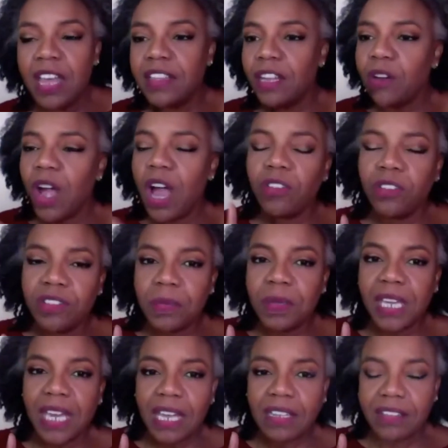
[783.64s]
There are
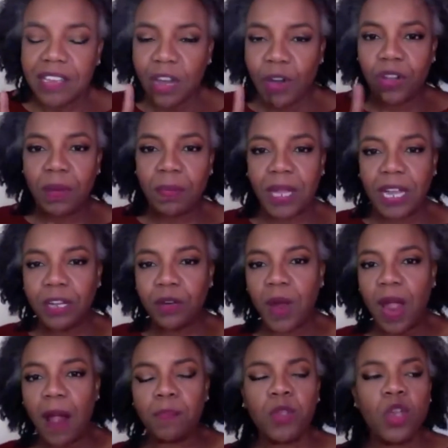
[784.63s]
some kids there on the
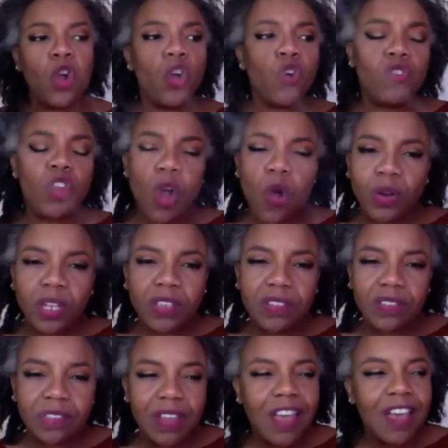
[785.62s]
playground who
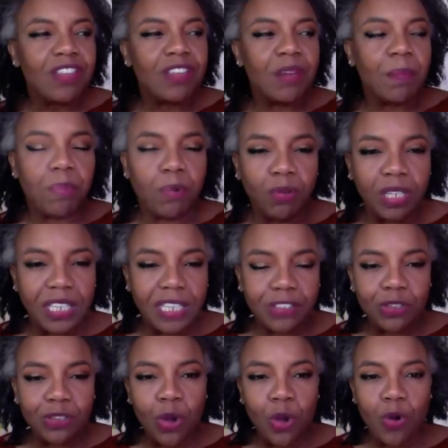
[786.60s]
notice the
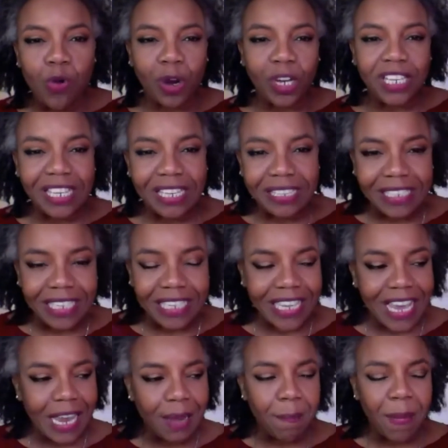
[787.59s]
bullies who are
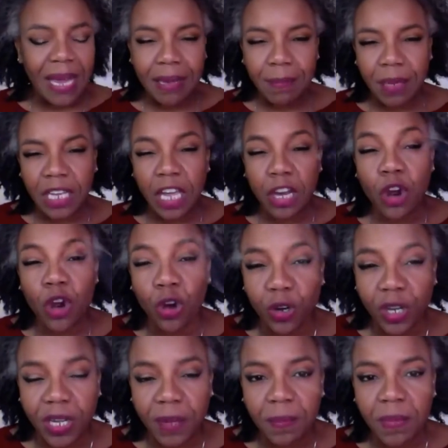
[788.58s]
killing and maiming and
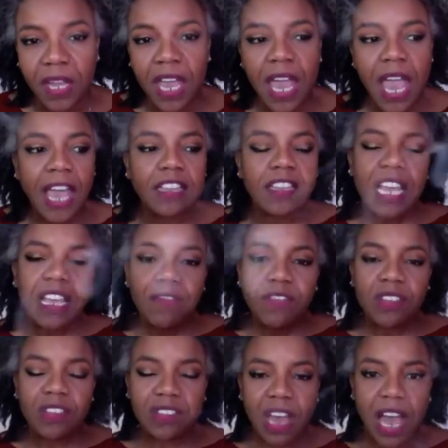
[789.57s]
hurting, and they've
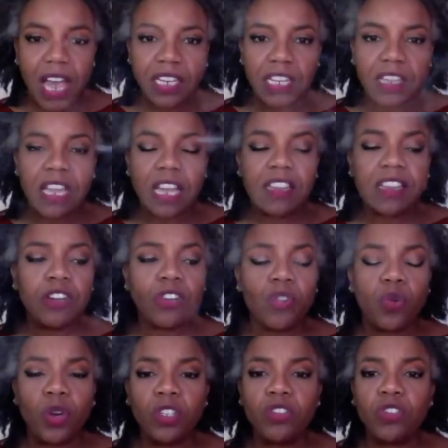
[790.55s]
decided that they're
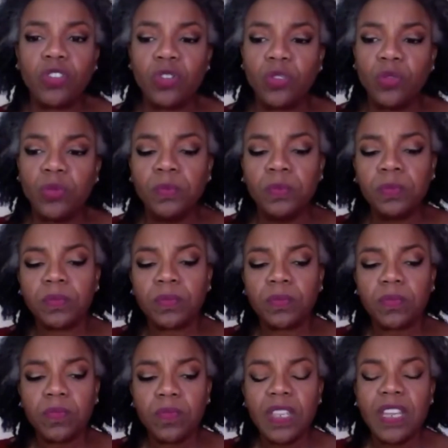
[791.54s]
going to
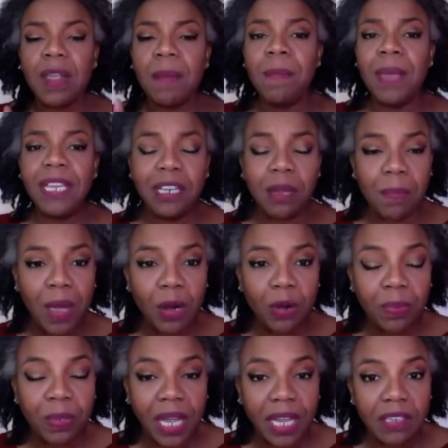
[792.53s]
make it a
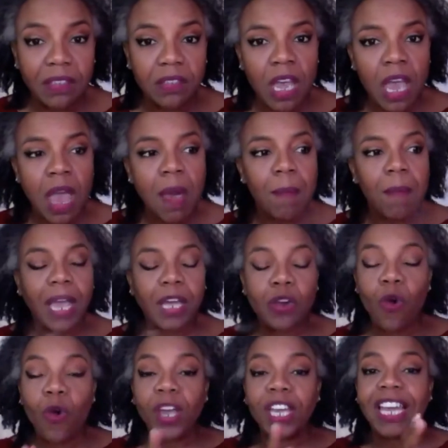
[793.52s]
better place by
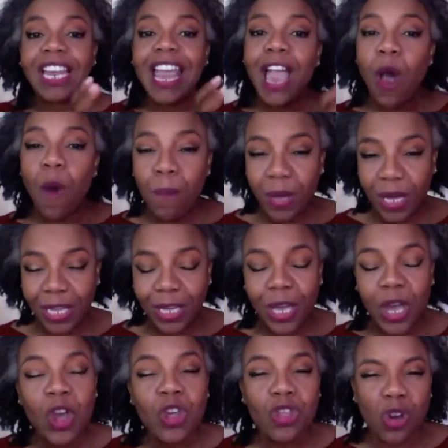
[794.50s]
going and
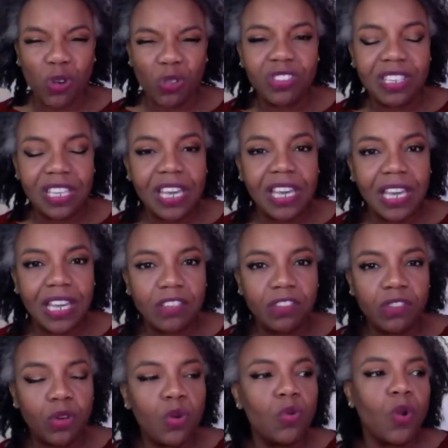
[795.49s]
helping those
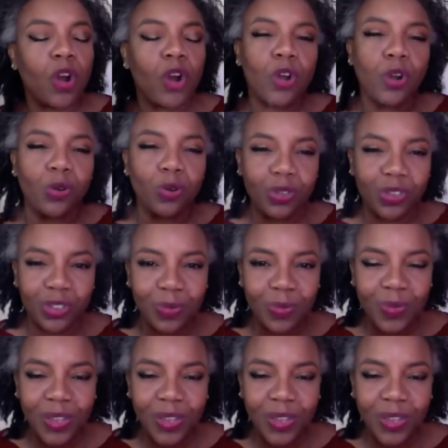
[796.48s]
kids who are hurt.